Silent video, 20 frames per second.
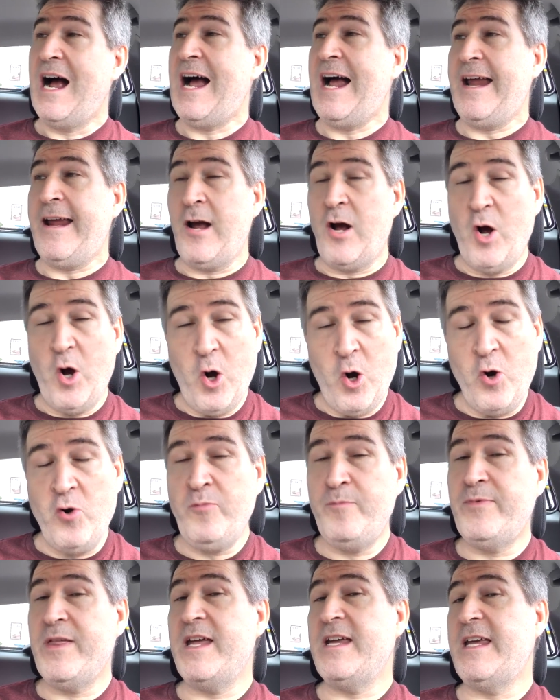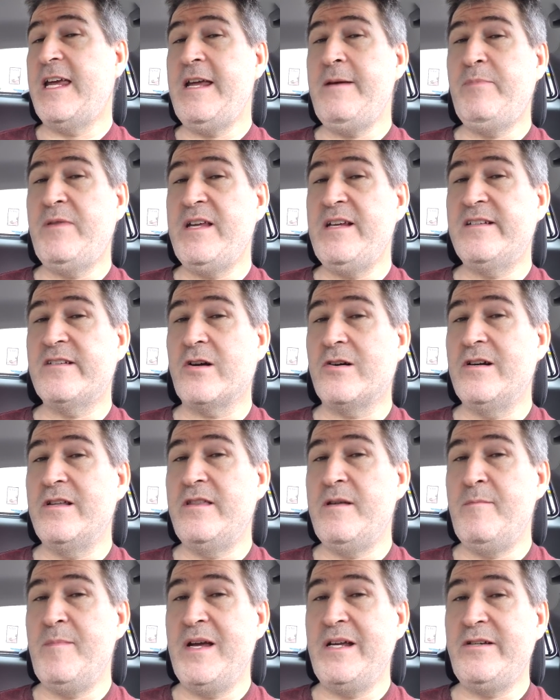I hope they keep these
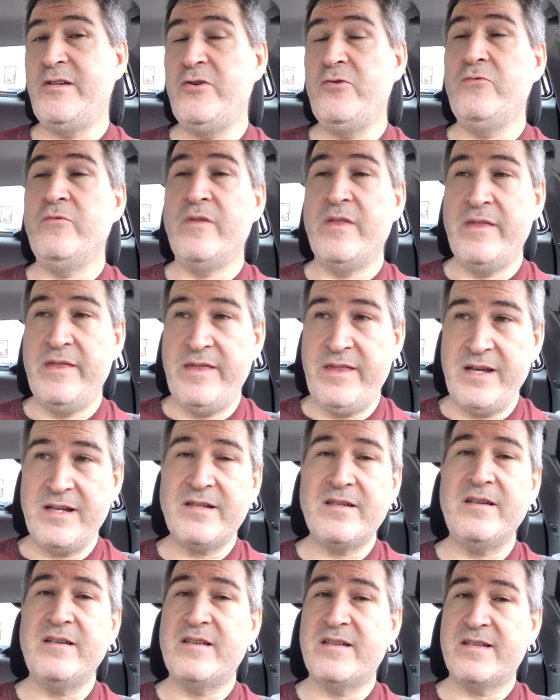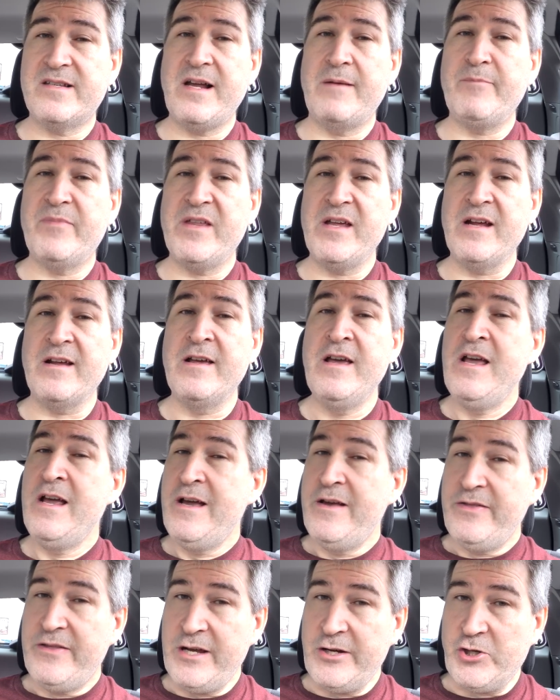on the menu. This is something
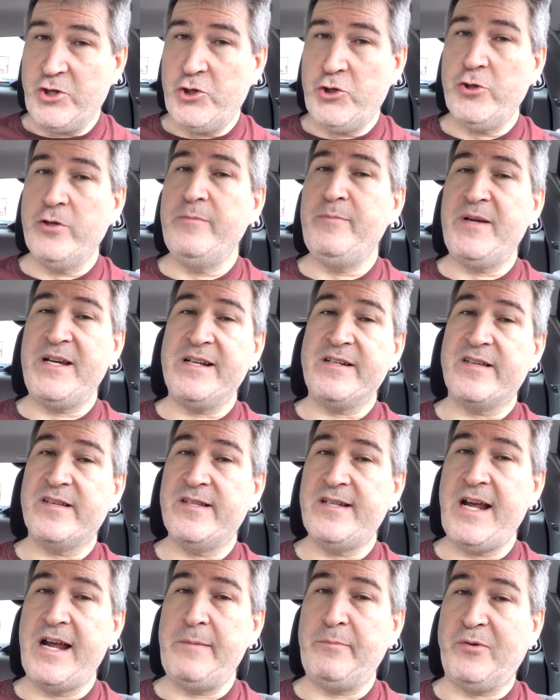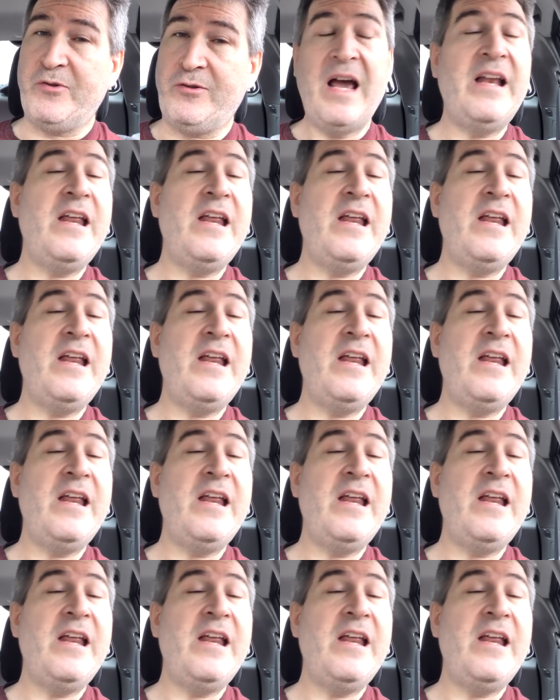that should be a staple.